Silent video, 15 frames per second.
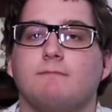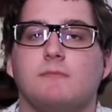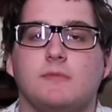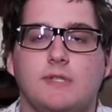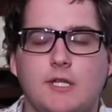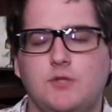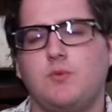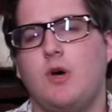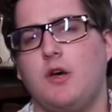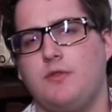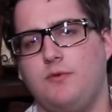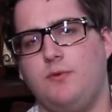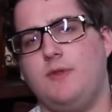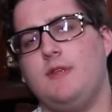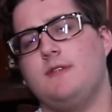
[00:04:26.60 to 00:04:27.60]
let's walk
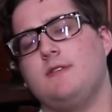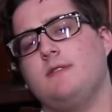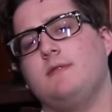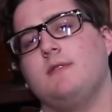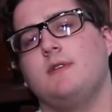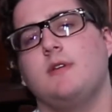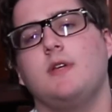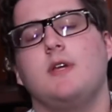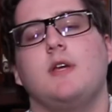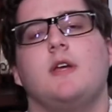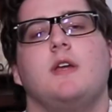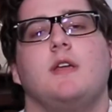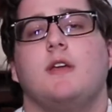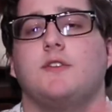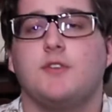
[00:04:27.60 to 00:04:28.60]
through this.
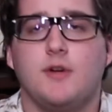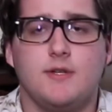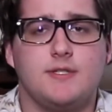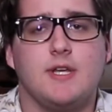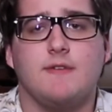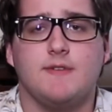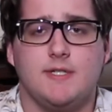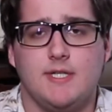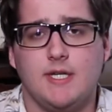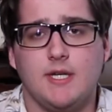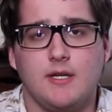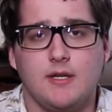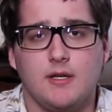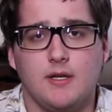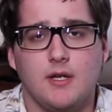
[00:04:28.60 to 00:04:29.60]
You turn
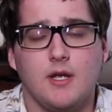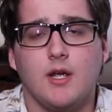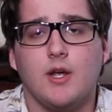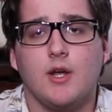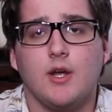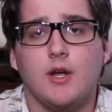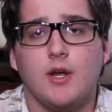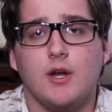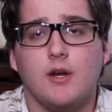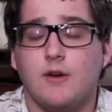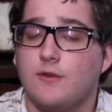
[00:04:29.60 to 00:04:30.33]
17. You're